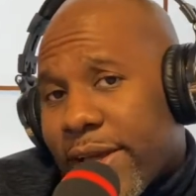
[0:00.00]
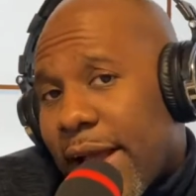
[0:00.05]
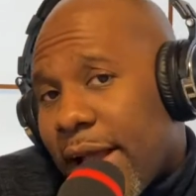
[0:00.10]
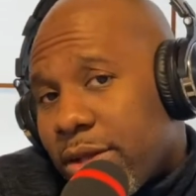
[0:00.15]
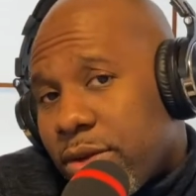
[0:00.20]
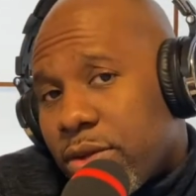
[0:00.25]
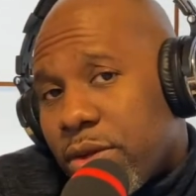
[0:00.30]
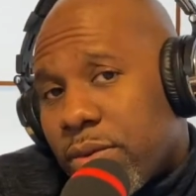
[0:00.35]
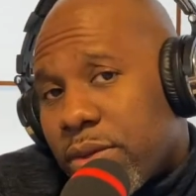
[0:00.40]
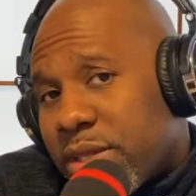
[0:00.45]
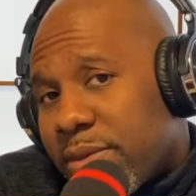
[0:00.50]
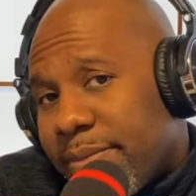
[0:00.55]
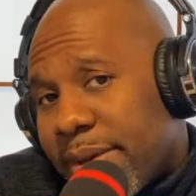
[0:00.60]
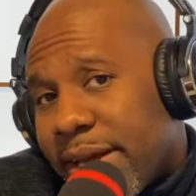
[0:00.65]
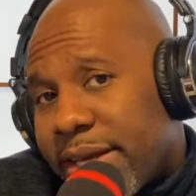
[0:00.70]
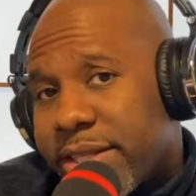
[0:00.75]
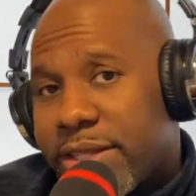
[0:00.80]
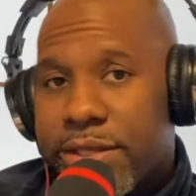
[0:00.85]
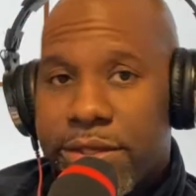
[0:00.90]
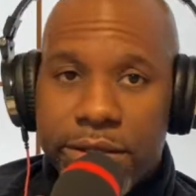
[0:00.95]
I don't know what's
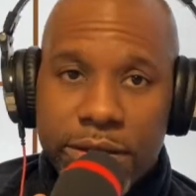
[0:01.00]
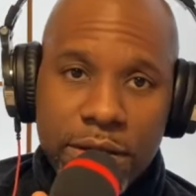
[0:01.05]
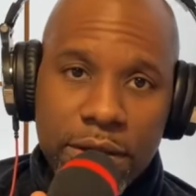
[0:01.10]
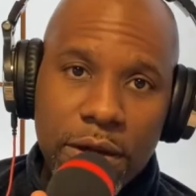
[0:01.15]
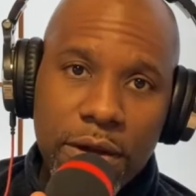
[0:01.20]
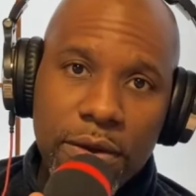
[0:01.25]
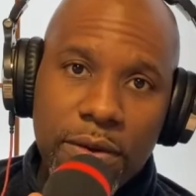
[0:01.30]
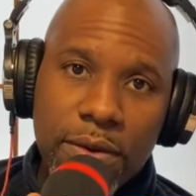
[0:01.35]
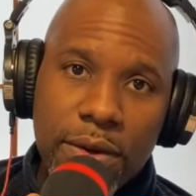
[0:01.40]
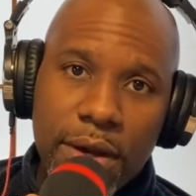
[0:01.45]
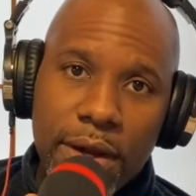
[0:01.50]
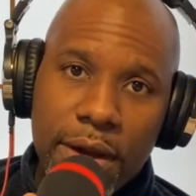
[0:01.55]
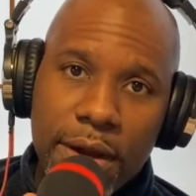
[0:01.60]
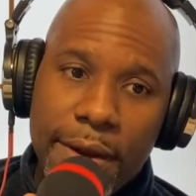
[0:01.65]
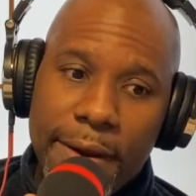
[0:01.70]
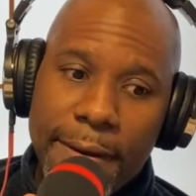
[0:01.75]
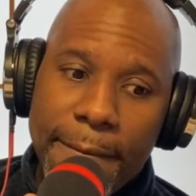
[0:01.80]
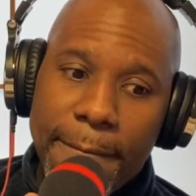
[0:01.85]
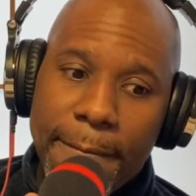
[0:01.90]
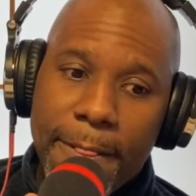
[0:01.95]
best.
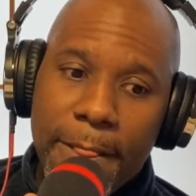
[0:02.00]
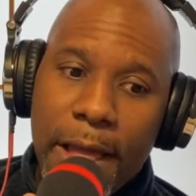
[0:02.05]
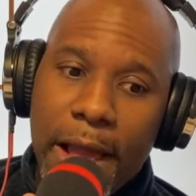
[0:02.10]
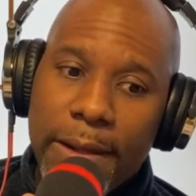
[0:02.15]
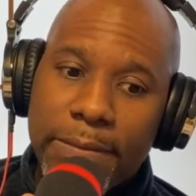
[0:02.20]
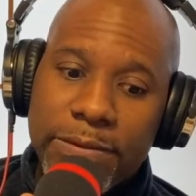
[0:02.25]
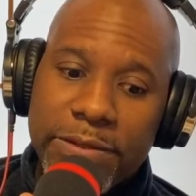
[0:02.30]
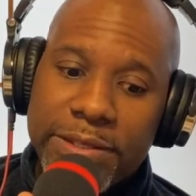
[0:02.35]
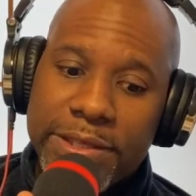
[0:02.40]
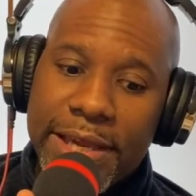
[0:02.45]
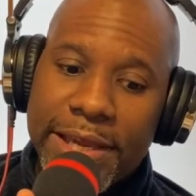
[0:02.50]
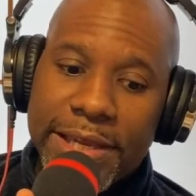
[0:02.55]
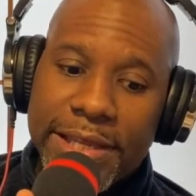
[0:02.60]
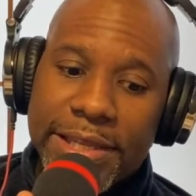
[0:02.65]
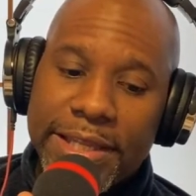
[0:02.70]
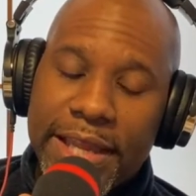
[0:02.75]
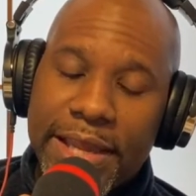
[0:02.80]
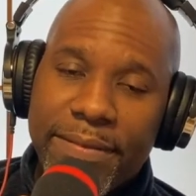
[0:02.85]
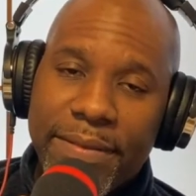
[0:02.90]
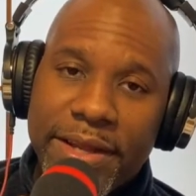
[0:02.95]
I'm just taking
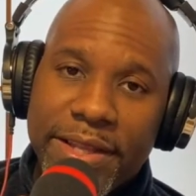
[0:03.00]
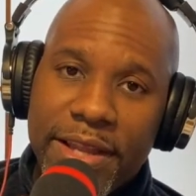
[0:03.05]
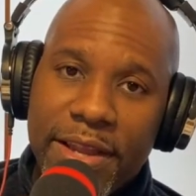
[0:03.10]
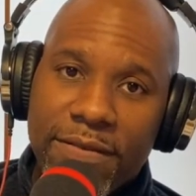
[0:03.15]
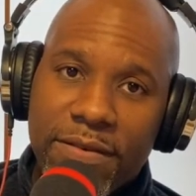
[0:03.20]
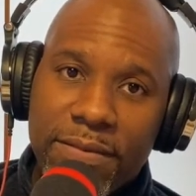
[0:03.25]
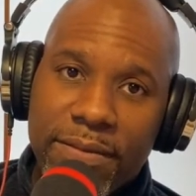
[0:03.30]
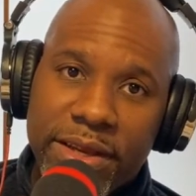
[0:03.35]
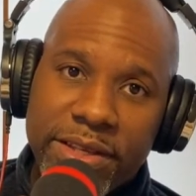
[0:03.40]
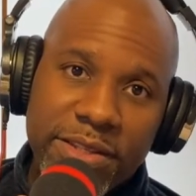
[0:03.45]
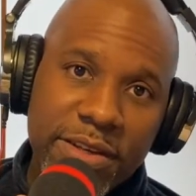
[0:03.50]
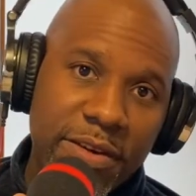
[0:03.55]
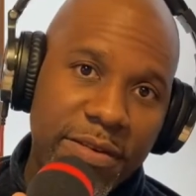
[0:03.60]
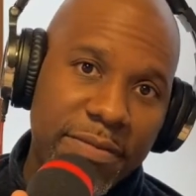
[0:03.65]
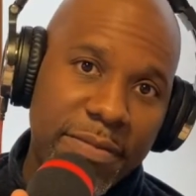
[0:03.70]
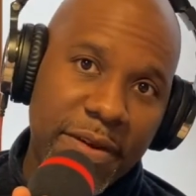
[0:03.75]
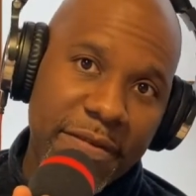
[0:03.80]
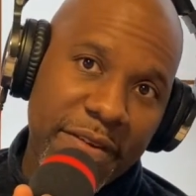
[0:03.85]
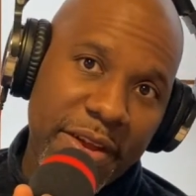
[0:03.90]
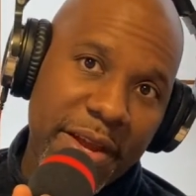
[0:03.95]
it day by day for myself,
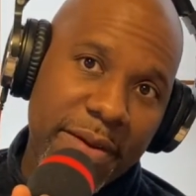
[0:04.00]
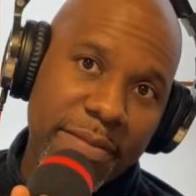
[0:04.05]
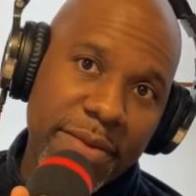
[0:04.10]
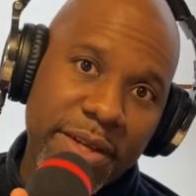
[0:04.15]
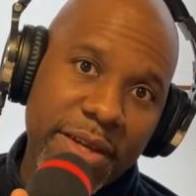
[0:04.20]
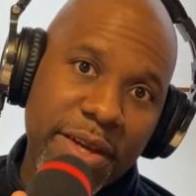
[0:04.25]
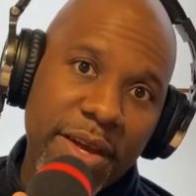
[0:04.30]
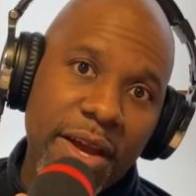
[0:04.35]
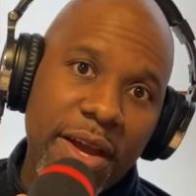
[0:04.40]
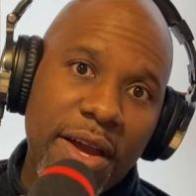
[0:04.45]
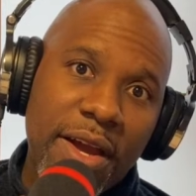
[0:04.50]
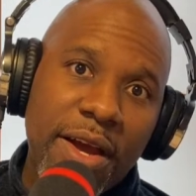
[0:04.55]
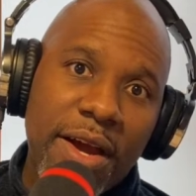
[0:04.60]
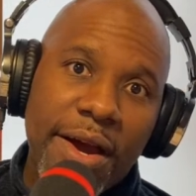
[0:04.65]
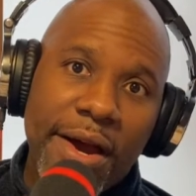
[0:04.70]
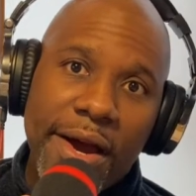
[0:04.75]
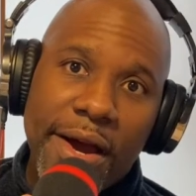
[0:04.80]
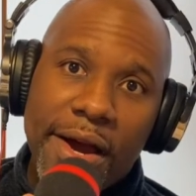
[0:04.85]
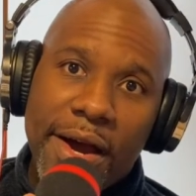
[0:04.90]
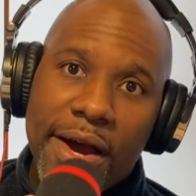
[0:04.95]
my family,
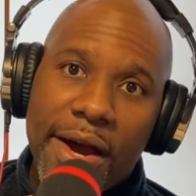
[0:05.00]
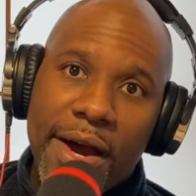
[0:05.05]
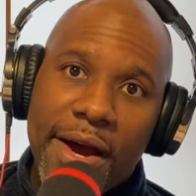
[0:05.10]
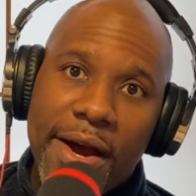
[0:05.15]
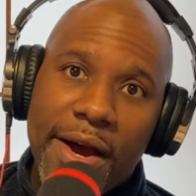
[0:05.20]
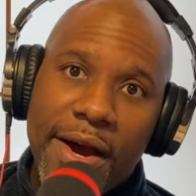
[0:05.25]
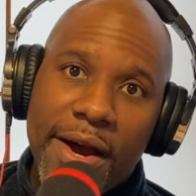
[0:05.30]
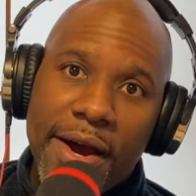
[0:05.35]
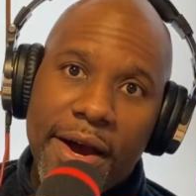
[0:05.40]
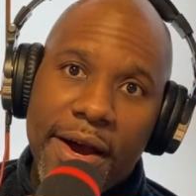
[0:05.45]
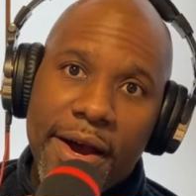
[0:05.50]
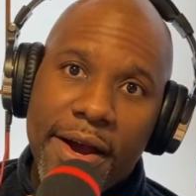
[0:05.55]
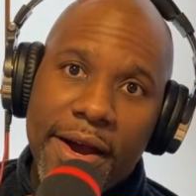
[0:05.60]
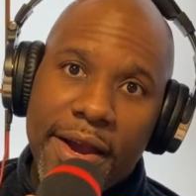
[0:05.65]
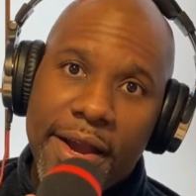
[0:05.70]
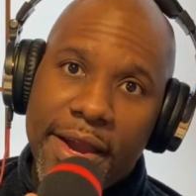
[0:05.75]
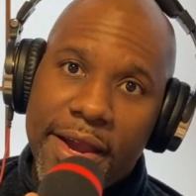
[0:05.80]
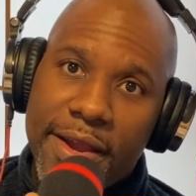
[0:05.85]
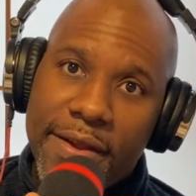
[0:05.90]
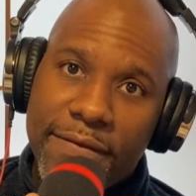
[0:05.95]

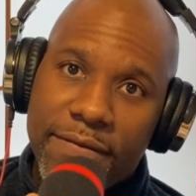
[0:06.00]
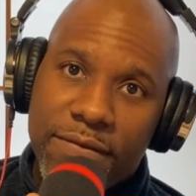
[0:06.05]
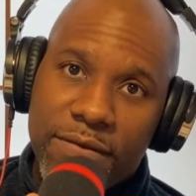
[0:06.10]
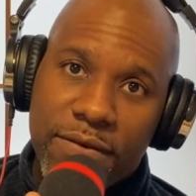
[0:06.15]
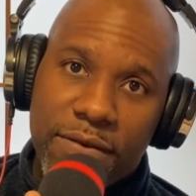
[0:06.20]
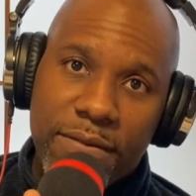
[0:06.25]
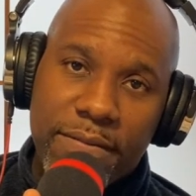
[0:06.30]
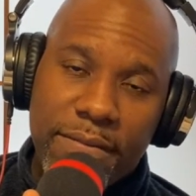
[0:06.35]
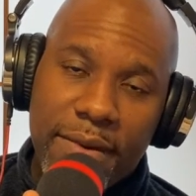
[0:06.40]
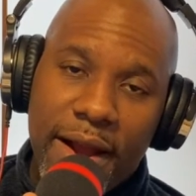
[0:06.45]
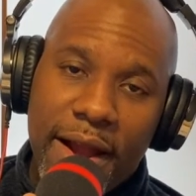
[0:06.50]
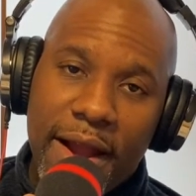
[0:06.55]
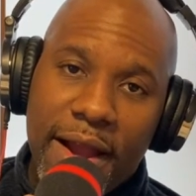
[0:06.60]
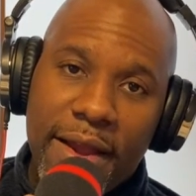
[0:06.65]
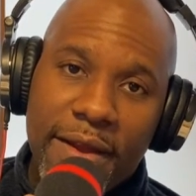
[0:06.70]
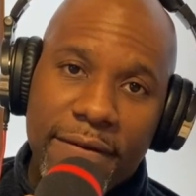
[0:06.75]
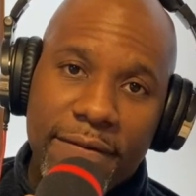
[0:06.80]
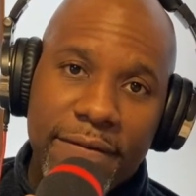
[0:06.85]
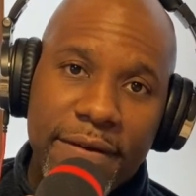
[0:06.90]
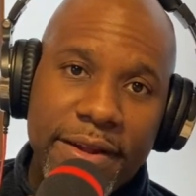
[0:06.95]
and for
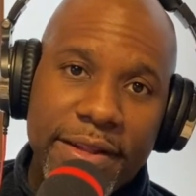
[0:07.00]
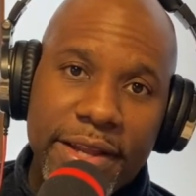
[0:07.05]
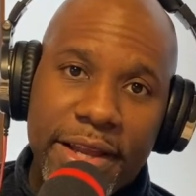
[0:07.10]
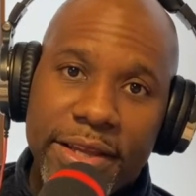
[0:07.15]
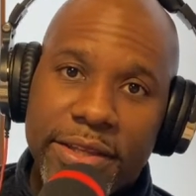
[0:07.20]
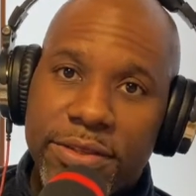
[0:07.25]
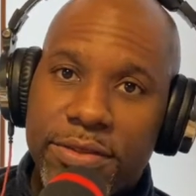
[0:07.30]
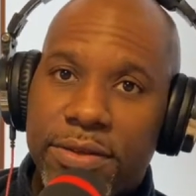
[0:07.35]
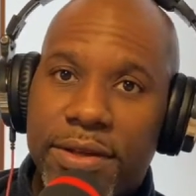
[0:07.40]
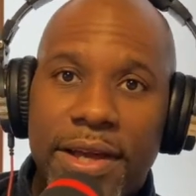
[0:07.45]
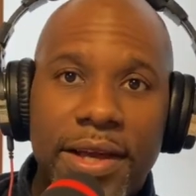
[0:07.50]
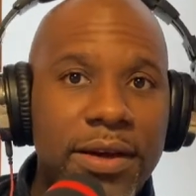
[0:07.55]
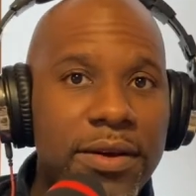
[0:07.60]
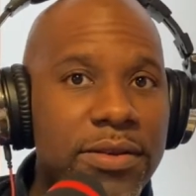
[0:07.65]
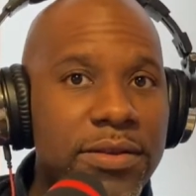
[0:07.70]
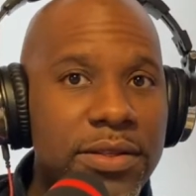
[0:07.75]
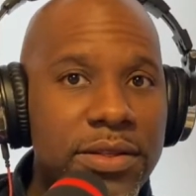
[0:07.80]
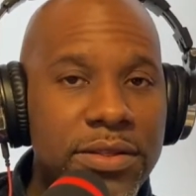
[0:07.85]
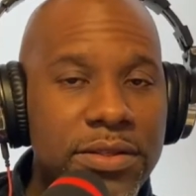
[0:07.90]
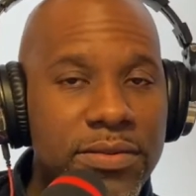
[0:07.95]
my financial
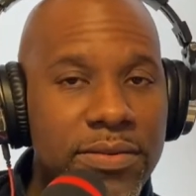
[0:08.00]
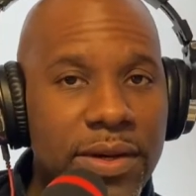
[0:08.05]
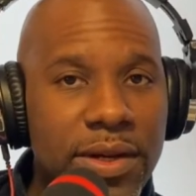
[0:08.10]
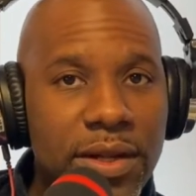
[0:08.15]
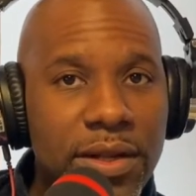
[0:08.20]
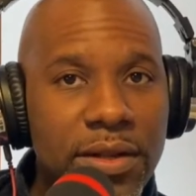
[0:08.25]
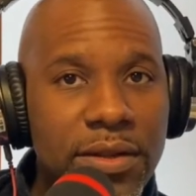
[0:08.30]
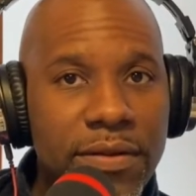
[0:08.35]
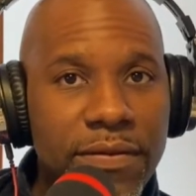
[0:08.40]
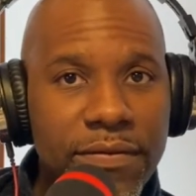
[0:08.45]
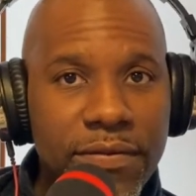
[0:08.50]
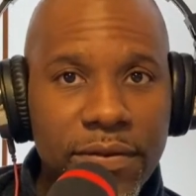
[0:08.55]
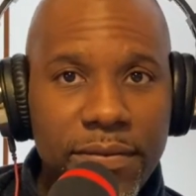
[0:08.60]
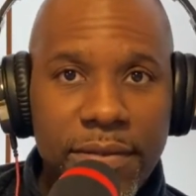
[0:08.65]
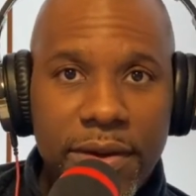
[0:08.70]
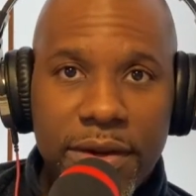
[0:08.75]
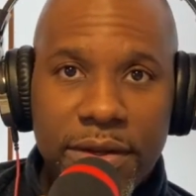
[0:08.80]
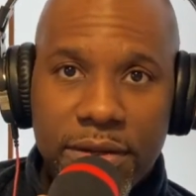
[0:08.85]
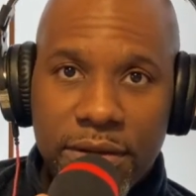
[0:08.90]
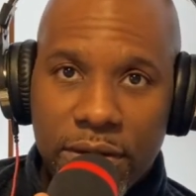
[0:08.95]
health as well, and for
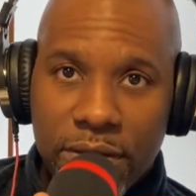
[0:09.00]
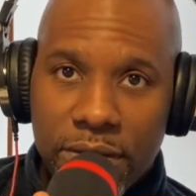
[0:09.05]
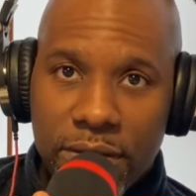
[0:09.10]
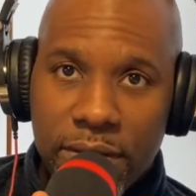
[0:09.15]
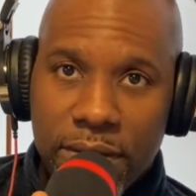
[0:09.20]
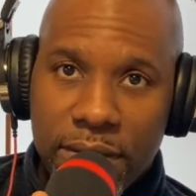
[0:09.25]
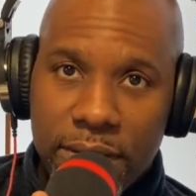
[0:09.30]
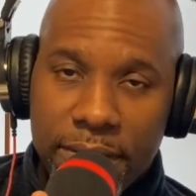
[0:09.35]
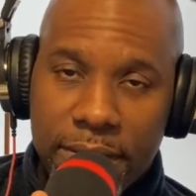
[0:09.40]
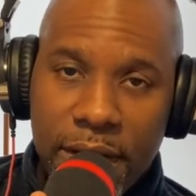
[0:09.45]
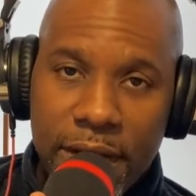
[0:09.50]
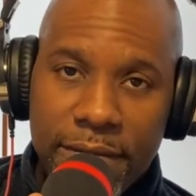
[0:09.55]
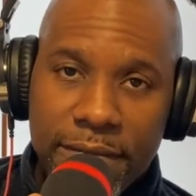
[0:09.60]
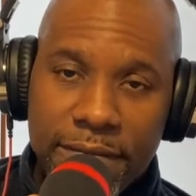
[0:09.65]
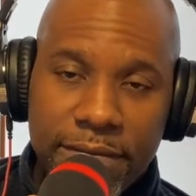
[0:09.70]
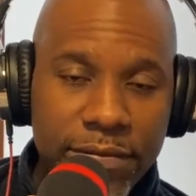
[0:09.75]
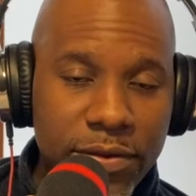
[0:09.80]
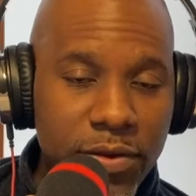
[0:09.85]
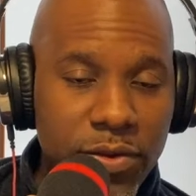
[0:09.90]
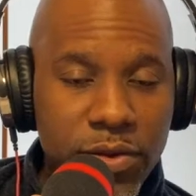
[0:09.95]
my, growing my
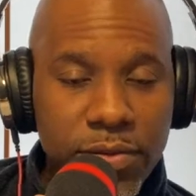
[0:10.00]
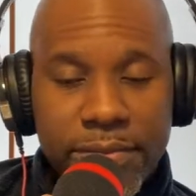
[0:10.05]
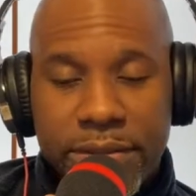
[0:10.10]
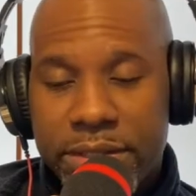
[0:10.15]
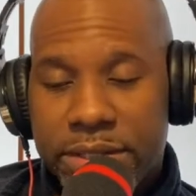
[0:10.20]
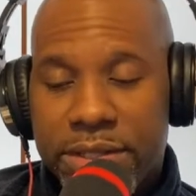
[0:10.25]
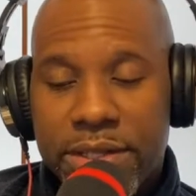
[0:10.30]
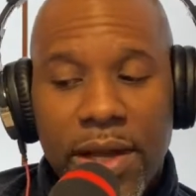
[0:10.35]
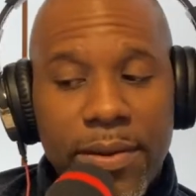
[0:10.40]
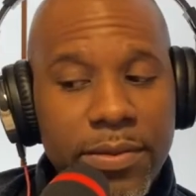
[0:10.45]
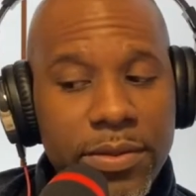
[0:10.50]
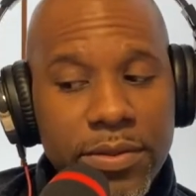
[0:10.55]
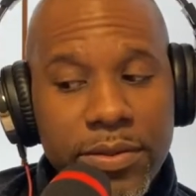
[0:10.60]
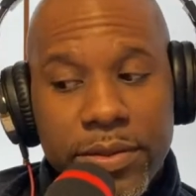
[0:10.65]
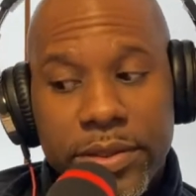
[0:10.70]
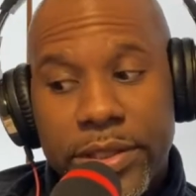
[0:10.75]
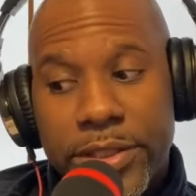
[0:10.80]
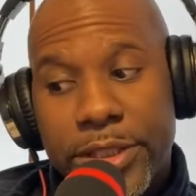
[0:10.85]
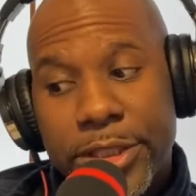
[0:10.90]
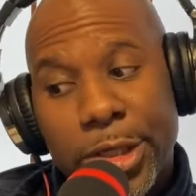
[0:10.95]
future business
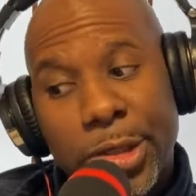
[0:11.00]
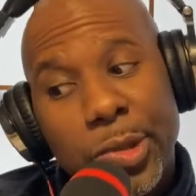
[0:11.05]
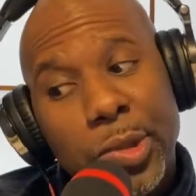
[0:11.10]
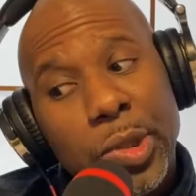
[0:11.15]
opportunities.